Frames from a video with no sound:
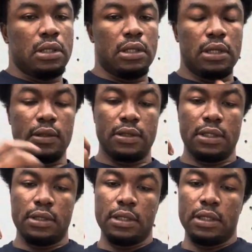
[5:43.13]

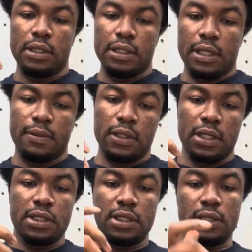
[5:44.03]
the
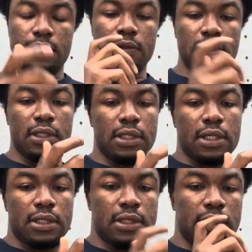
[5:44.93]
application is able to
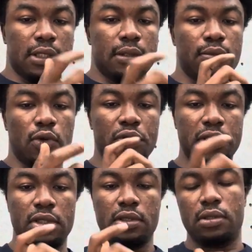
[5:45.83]
detect the
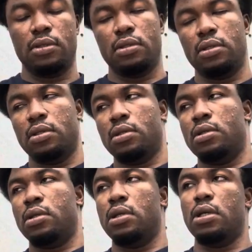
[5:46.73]
motion
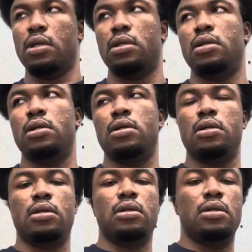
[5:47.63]
and
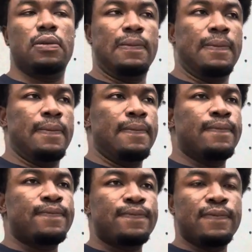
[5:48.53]

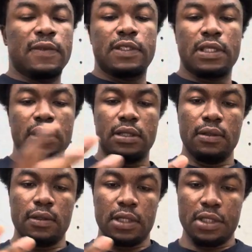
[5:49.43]
send
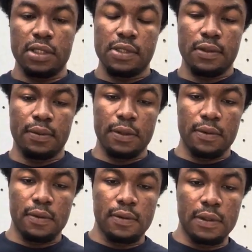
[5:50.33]
notifications to
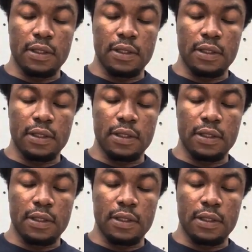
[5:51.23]
people